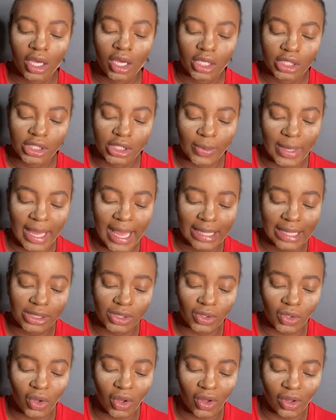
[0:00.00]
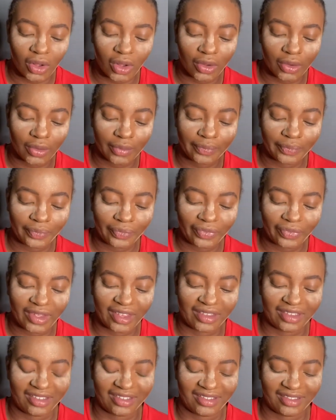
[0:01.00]
So I had to call
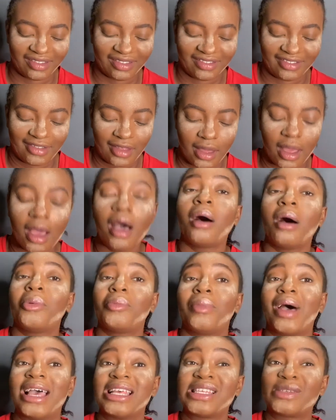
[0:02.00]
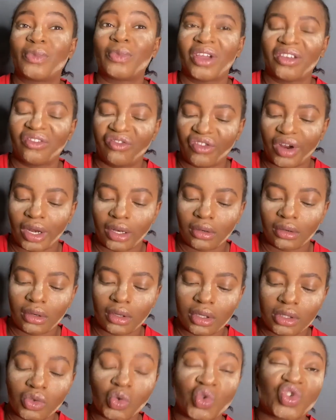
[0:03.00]
my ex-boyfriend
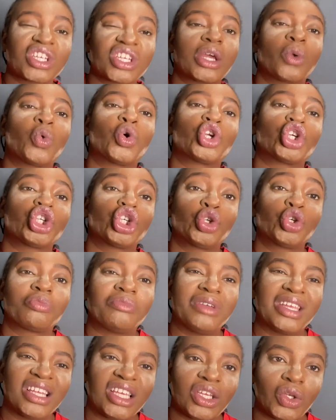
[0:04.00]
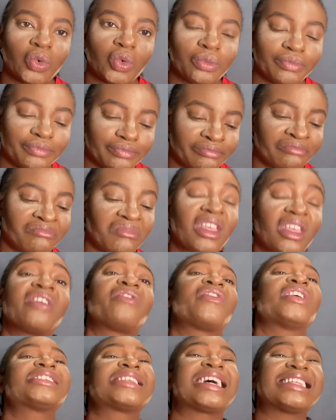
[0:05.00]
to say they want to shoot me needle. He
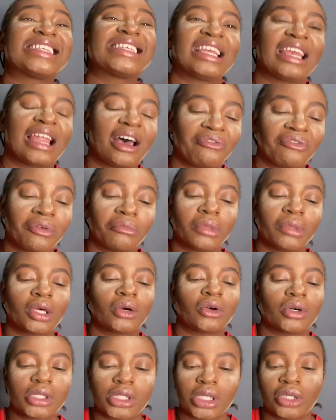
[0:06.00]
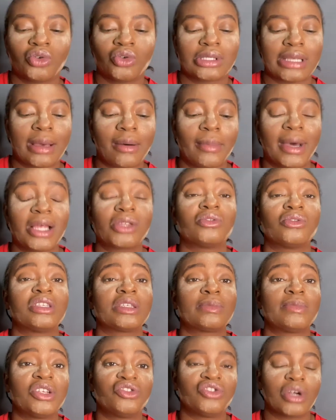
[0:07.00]
first started laughing because he knows I'm about to
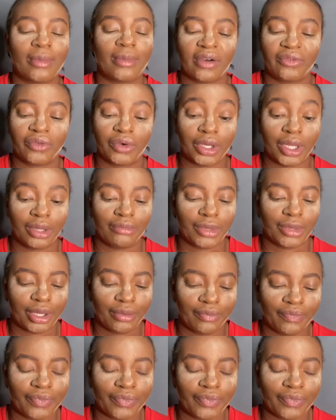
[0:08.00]
display drama for them there.